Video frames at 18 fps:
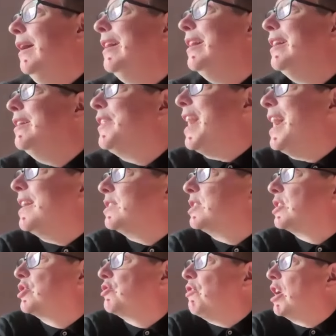
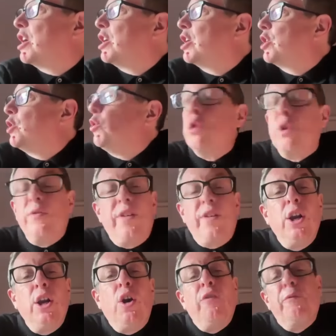that struck a chord of
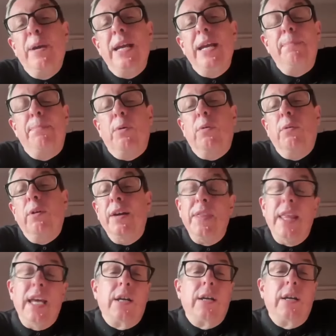a lot of people.
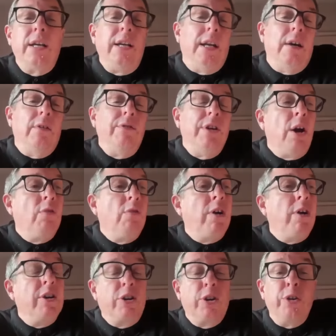And
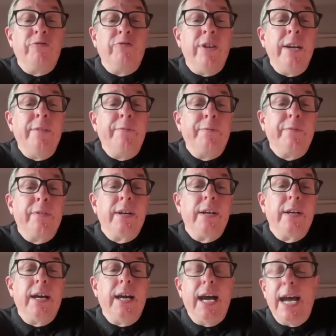Noel wrote a good riff,
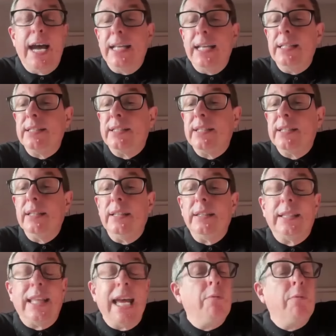and
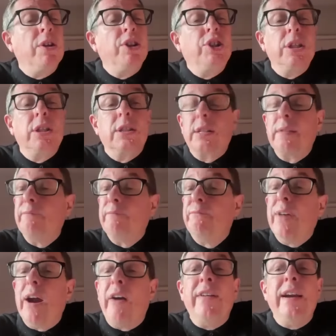they were just
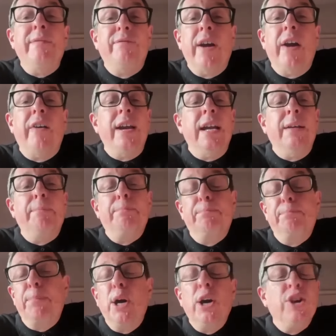very, very
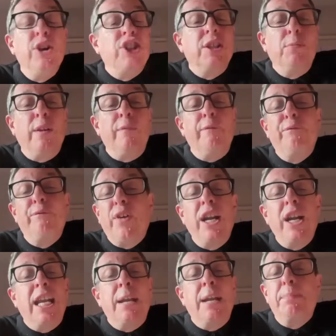personable and
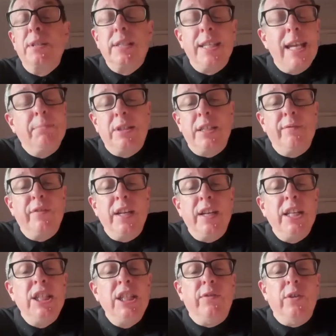funny and perceptive
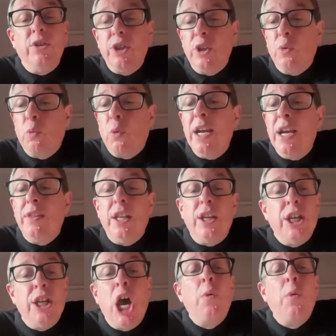in interviews in a way
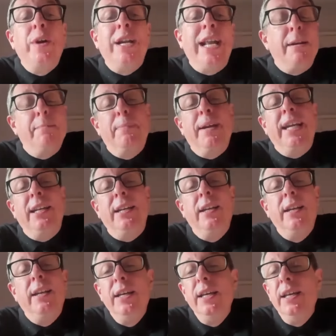that no one had
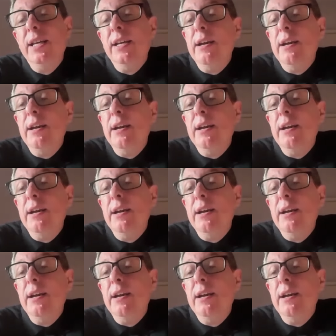been